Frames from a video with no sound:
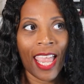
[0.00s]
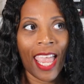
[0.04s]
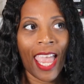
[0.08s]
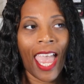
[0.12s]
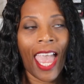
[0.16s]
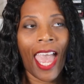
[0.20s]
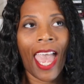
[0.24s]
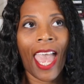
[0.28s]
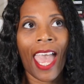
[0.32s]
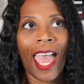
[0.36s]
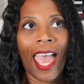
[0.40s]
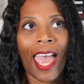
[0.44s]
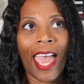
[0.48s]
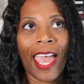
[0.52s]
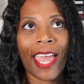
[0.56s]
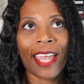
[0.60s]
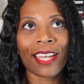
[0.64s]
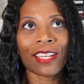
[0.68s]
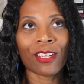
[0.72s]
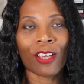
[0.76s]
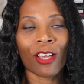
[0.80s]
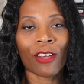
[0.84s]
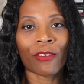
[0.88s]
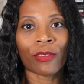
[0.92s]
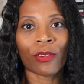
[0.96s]

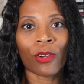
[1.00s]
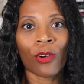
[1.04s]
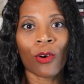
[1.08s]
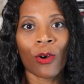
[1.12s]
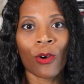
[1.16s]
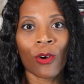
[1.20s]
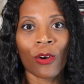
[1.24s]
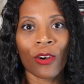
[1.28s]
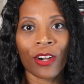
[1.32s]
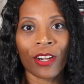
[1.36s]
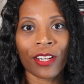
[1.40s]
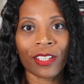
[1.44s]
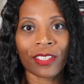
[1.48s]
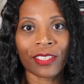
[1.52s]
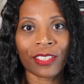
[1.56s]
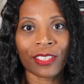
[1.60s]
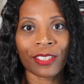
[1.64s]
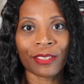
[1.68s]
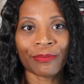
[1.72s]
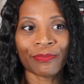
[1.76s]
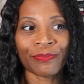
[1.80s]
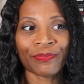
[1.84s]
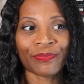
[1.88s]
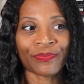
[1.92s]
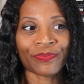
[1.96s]
And of
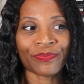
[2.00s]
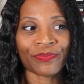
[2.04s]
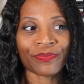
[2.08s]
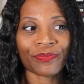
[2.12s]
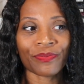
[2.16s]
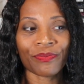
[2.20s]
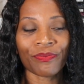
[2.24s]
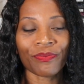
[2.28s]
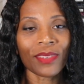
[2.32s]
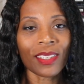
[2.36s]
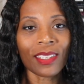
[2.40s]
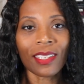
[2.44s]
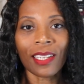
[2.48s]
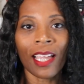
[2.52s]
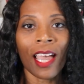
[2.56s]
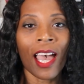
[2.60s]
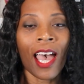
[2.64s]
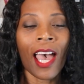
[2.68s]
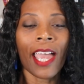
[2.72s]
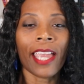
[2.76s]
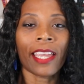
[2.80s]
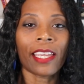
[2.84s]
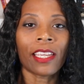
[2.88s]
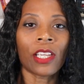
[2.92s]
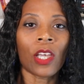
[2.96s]
course,
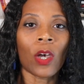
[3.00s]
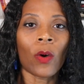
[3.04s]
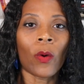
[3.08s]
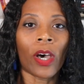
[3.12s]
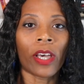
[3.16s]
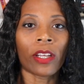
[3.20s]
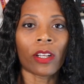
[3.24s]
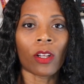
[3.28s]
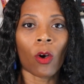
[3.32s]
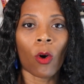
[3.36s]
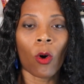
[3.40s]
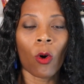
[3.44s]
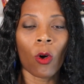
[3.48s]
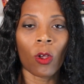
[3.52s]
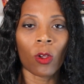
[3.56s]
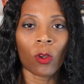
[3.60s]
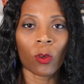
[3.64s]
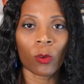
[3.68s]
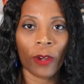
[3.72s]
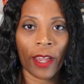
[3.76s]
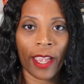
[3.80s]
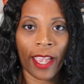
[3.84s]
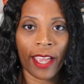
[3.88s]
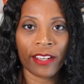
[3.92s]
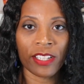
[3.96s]
I can go on a whole
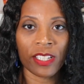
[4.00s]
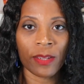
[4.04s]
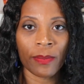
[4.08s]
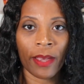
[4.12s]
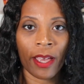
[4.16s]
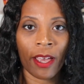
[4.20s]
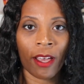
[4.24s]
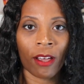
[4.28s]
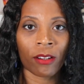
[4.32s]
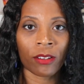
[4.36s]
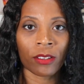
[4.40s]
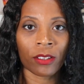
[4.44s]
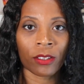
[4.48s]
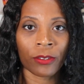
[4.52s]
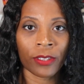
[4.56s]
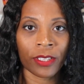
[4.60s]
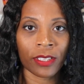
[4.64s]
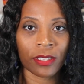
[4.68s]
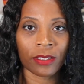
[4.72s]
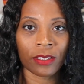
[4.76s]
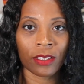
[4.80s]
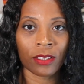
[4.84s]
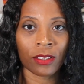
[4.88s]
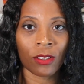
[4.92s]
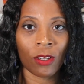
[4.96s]
rant about
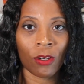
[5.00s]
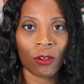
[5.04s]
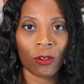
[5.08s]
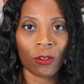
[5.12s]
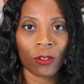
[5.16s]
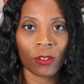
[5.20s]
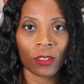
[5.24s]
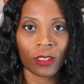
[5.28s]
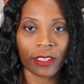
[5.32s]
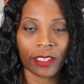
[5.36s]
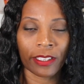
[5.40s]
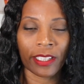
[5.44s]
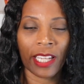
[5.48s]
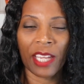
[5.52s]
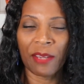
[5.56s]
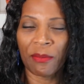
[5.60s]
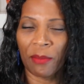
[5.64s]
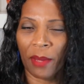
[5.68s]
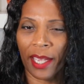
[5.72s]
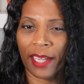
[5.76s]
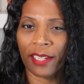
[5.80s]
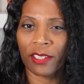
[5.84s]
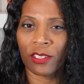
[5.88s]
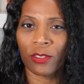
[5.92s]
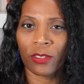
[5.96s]
Criston Cole, and I
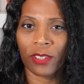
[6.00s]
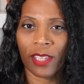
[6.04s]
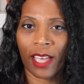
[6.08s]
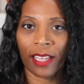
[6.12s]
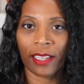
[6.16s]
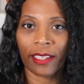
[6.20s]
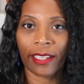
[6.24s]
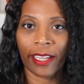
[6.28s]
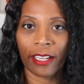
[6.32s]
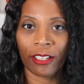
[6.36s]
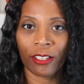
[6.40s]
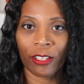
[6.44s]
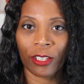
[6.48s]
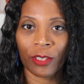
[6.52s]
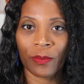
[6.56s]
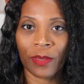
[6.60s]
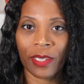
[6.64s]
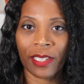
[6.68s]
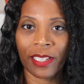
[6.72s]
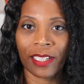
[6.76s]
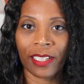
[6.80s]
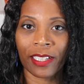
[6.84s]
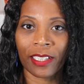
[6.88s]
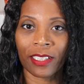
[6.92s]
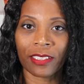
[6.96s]
might do that later
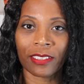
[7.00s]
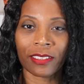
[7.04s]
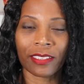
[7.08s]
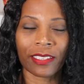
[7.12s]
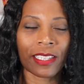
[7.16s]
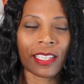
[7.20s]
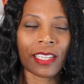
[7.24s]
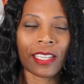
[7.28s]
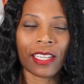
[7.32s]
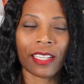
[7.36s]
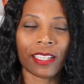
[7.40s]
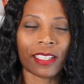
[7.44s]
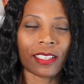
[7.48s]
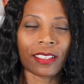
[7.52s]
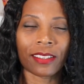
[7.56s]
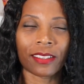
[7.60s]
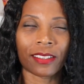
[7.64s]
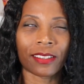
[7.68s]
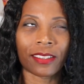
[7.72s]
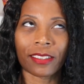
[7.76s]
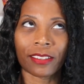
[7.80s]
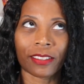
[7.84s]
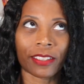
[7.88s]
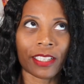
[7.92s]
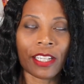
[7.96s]
because he
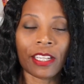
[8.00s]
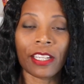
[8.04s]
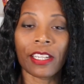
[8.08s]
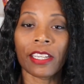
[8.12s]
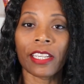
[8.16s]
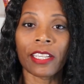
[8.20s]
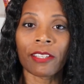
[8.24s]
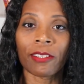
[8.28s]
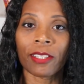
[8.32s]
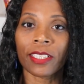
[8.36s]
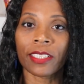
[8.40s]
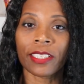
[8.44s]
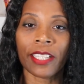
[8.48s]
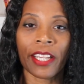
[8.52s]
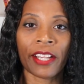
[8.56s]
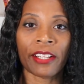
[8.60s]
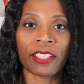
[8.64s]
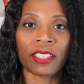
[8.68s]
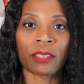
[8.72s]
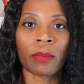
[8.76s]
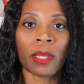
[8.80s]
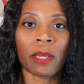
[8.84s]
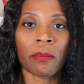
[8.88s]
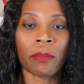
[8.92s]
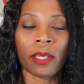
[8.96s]

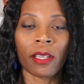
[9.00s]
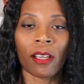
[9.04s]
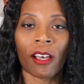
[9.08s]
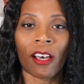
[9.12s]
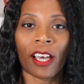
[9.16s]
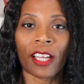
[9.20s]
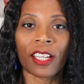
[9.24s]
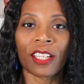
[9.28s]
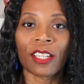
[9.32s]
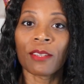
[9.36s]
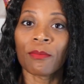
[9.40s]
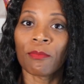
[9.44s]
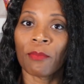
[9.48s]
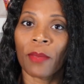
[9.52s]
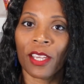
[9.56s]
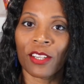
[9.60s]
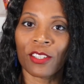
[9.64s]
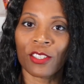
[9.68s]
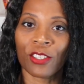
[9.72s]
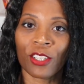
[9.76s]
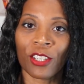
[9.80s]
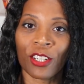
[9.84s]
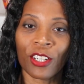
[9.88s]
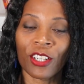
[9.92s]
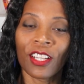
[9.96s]
irritates me beyond
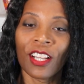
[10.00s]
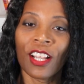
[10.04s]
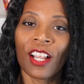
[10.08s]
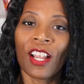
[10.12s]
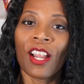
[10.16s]
measure.